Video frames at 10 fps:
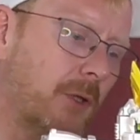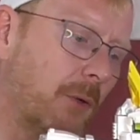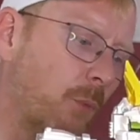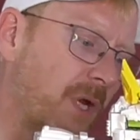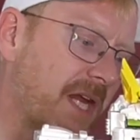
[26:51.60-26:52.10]

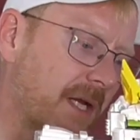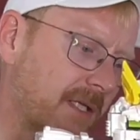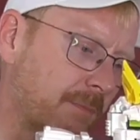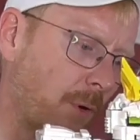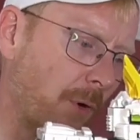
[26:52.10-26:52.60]
the
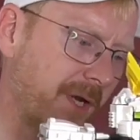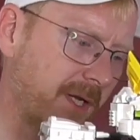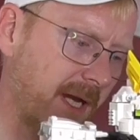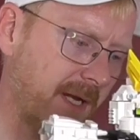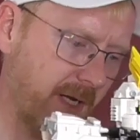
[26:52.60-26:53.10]
weakest
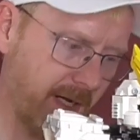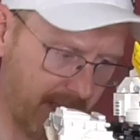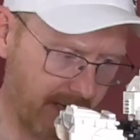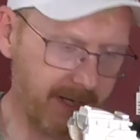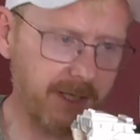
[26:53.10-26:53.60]
point
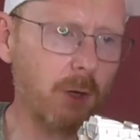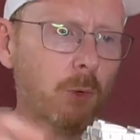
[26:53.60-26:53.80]
and the